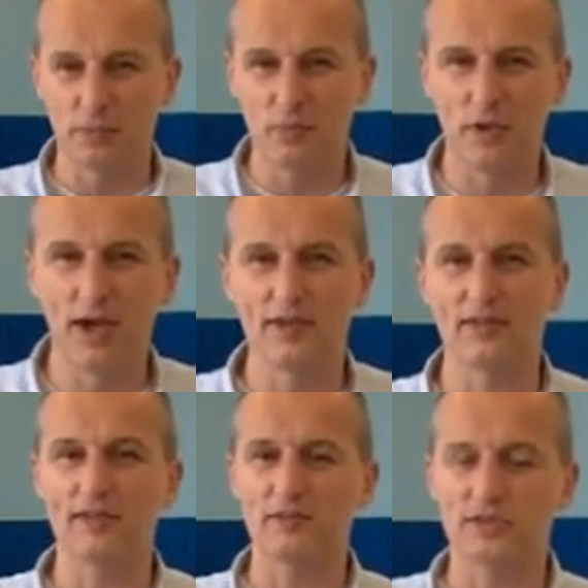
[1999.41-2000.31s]
implying
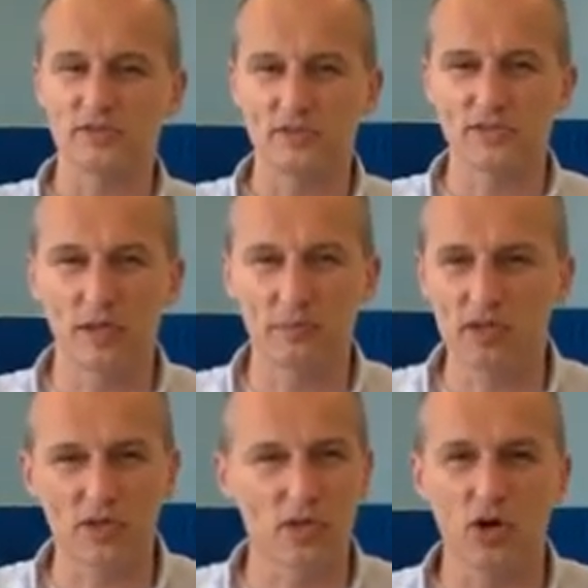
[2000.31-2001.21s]
that this was
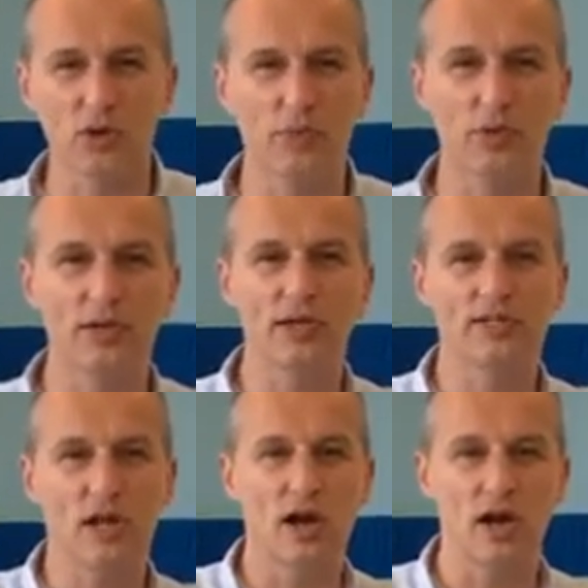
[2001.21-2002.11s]
something that God put in
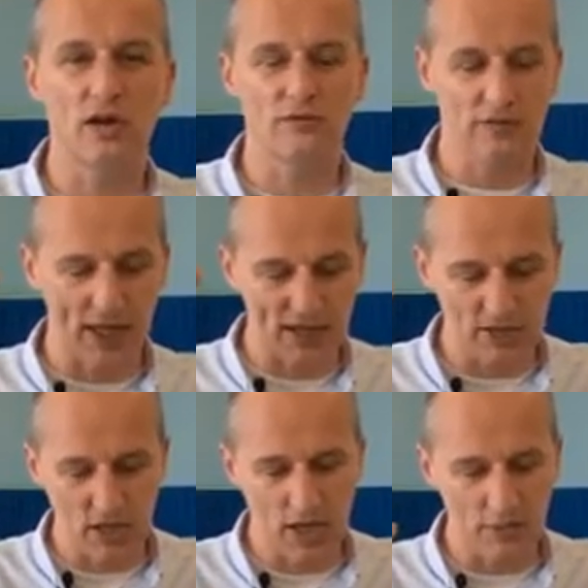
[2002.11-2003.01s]
his heart for that
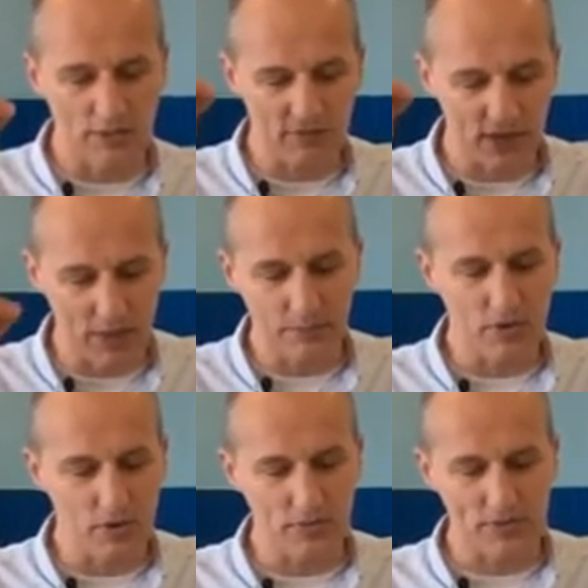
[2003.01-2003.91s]
timing, for that
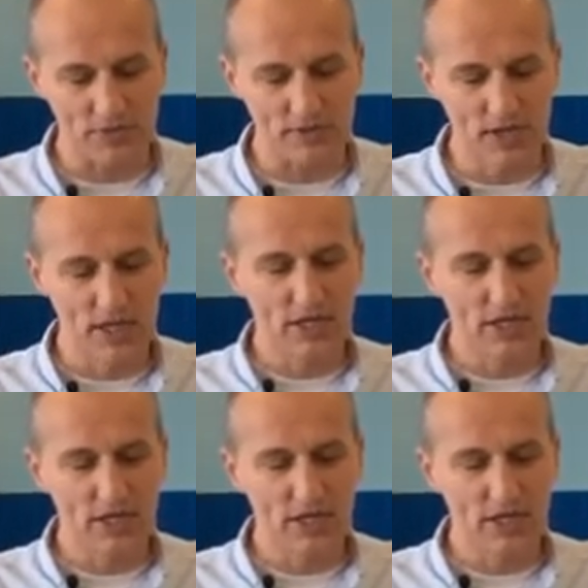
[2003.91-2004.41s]
purpose,